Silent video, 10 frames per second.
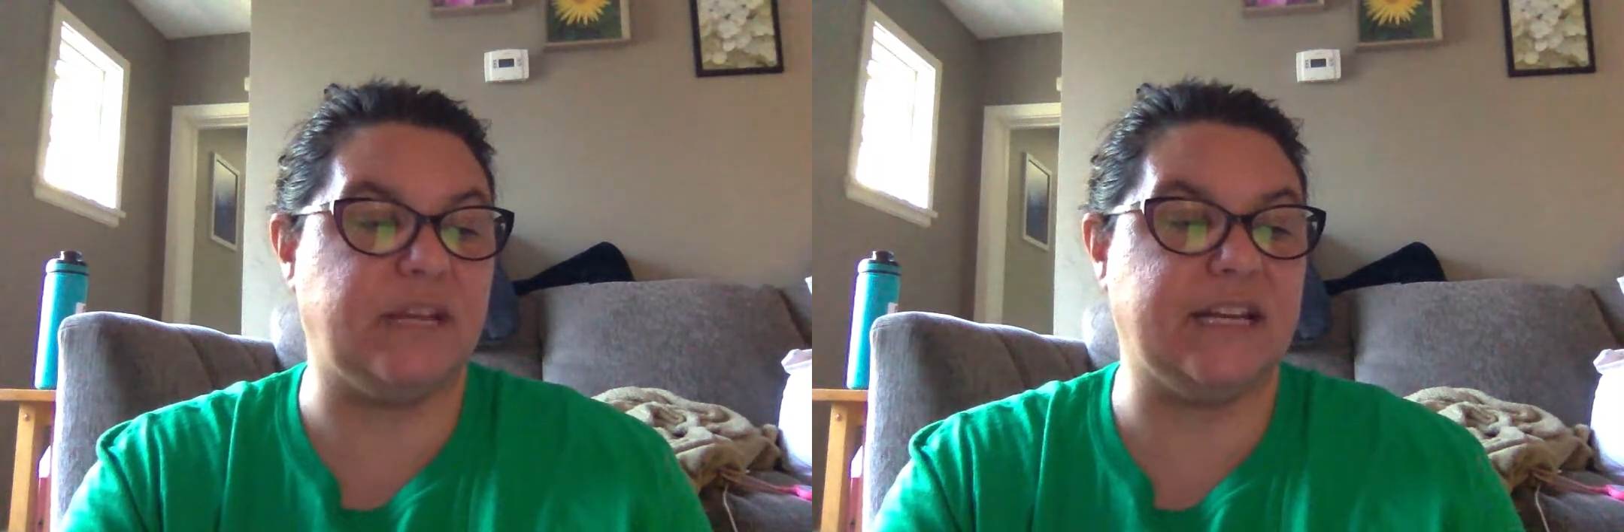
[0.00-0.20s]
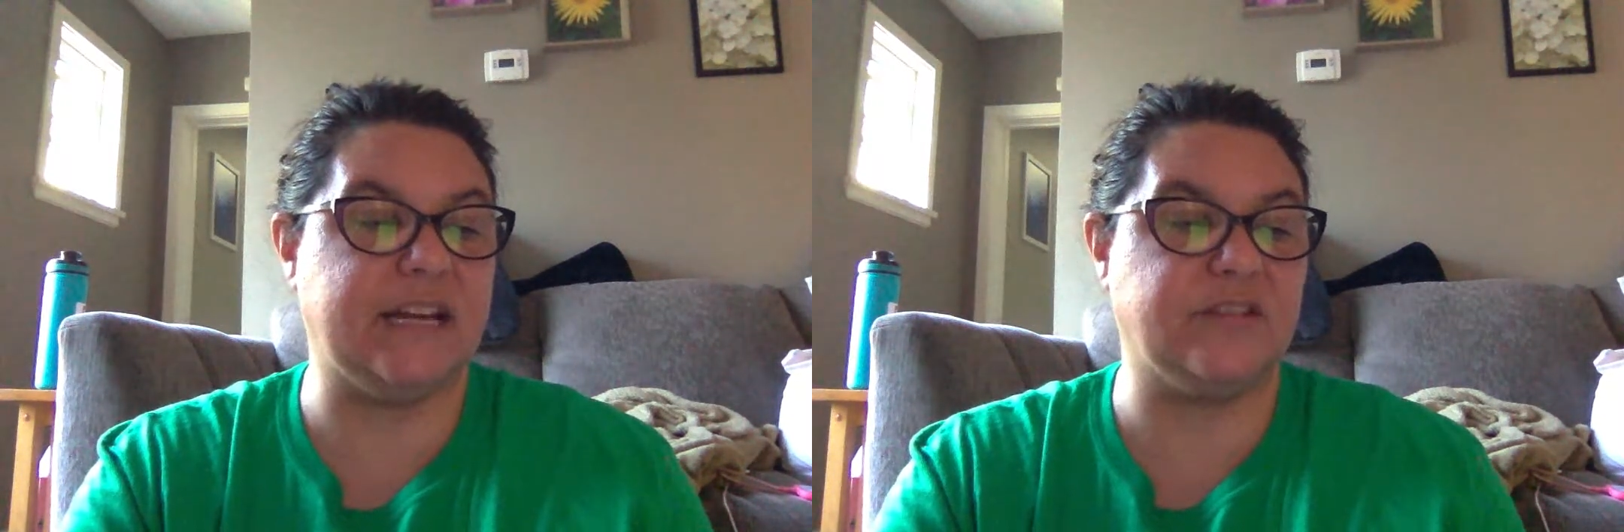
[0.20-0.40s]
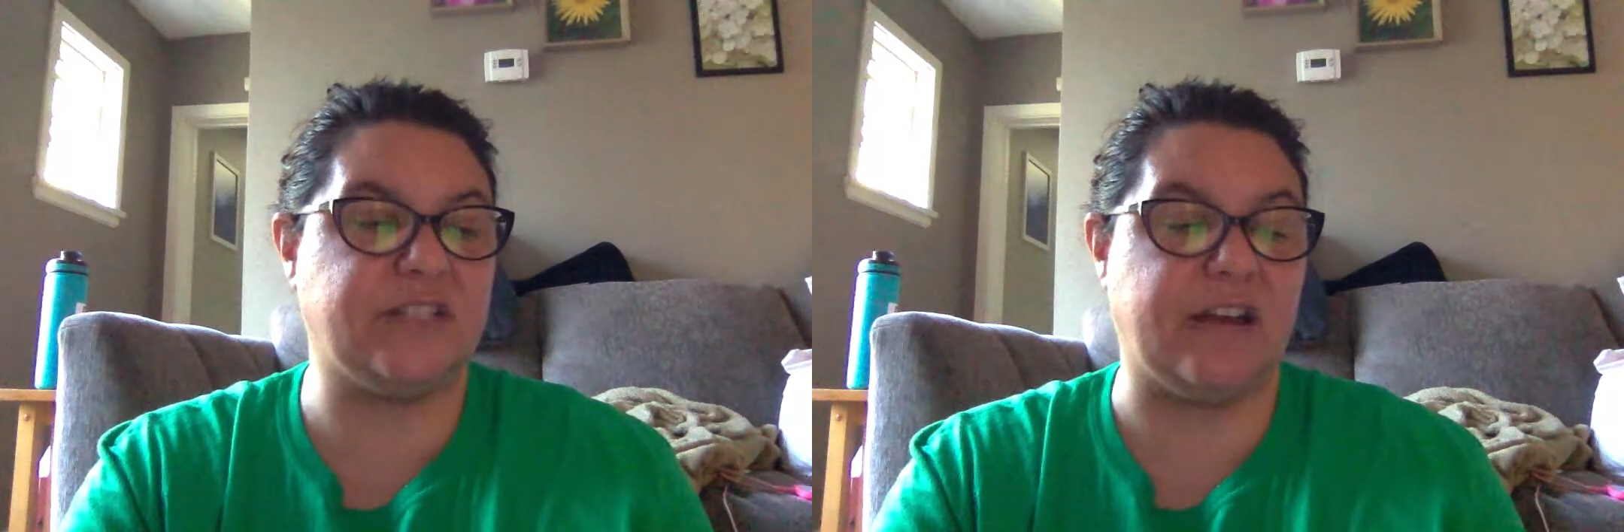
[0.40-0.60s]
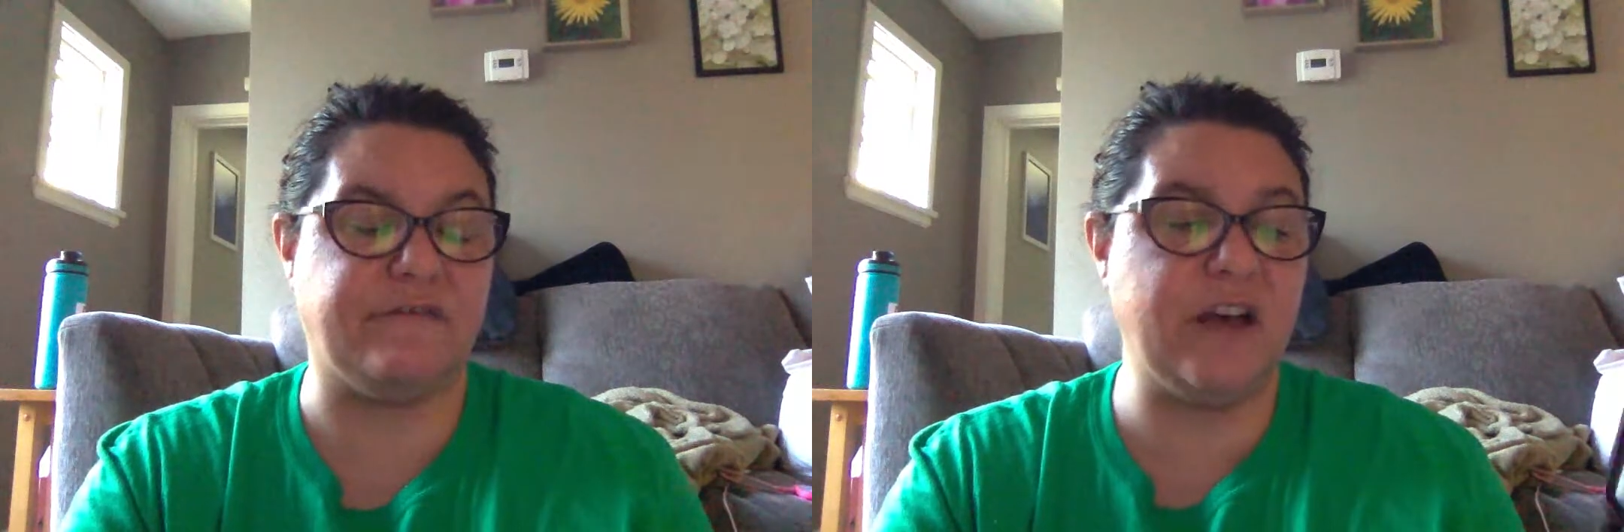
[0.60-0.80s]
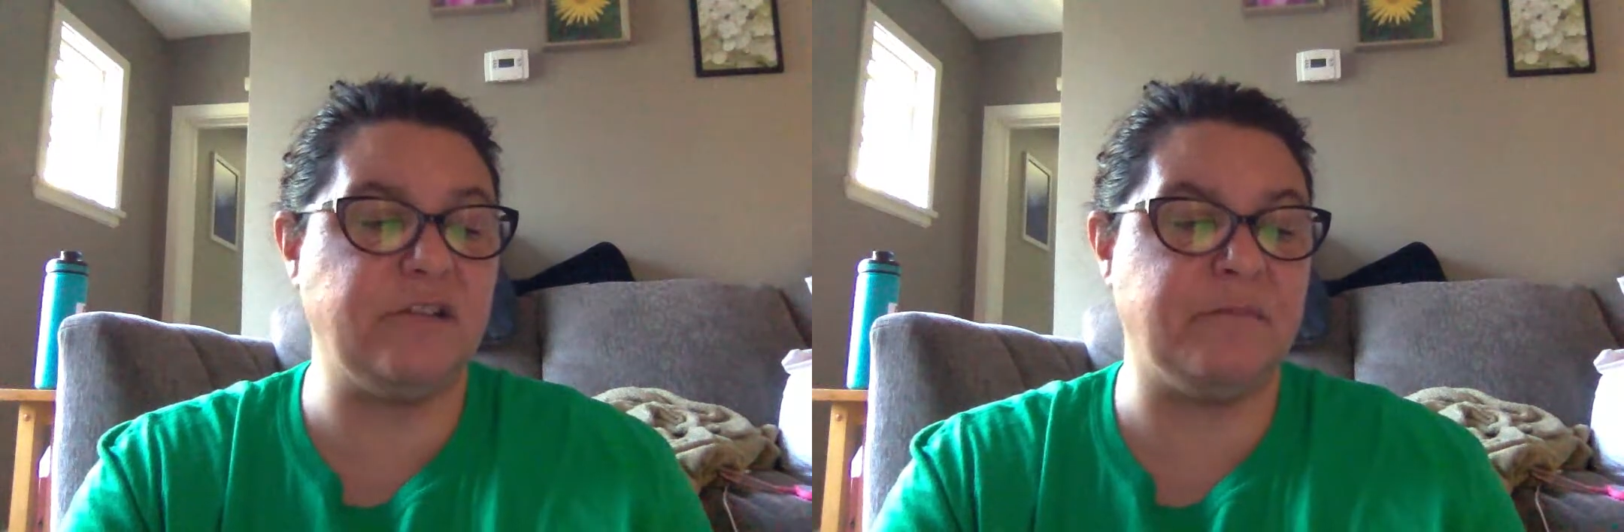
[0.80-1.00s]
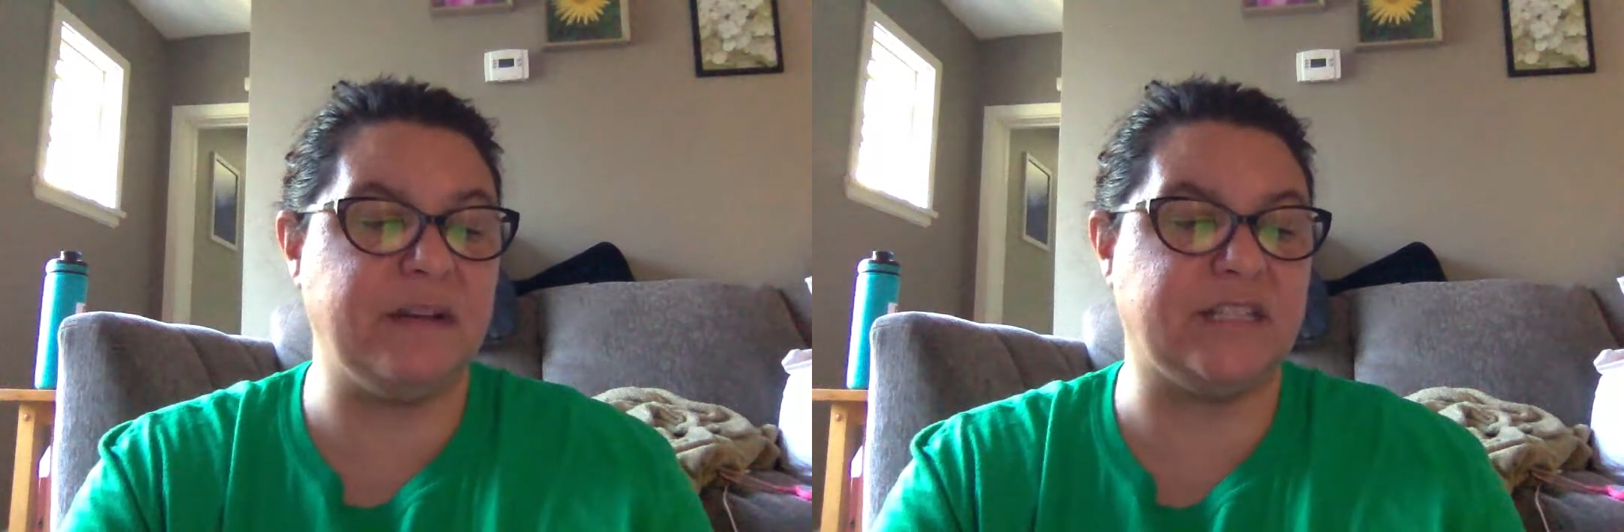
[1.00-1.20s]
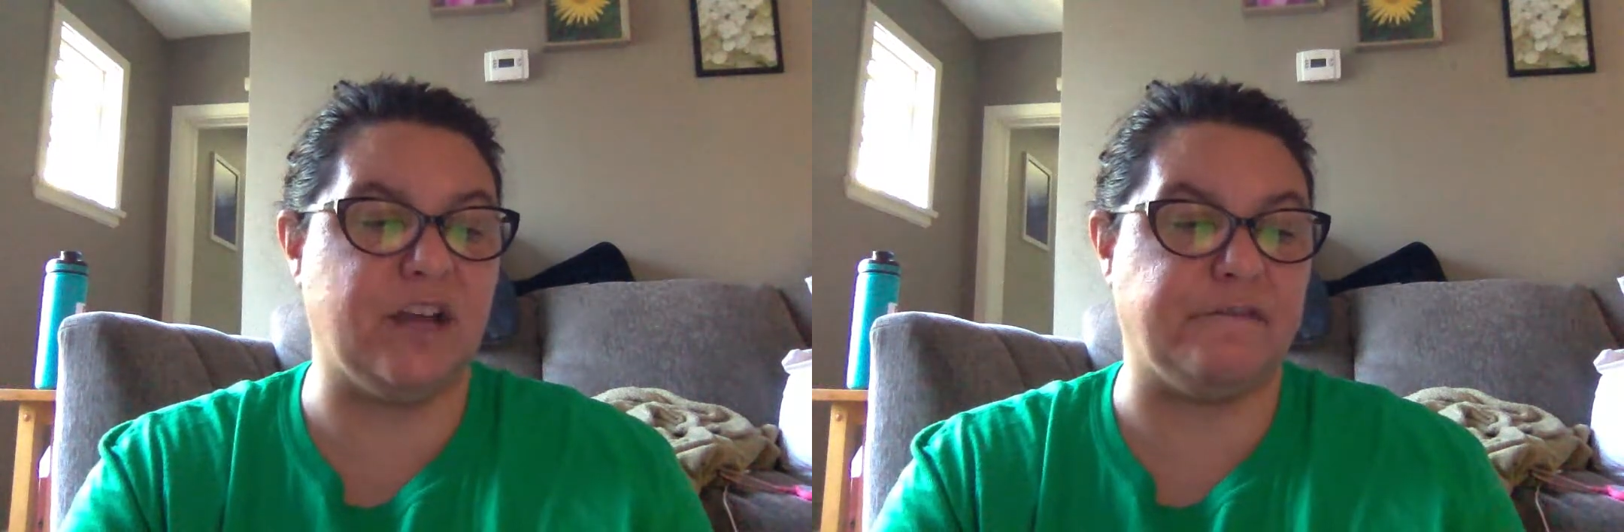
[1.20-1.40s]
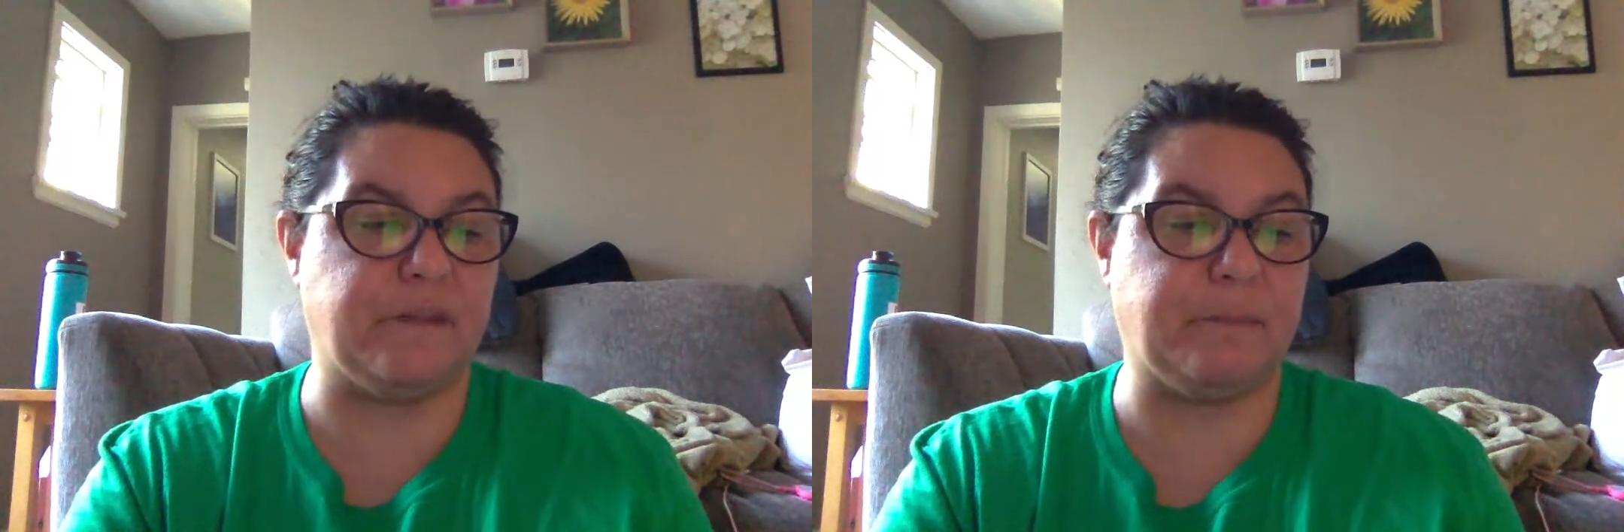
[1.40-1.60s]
He announced, I found him myself,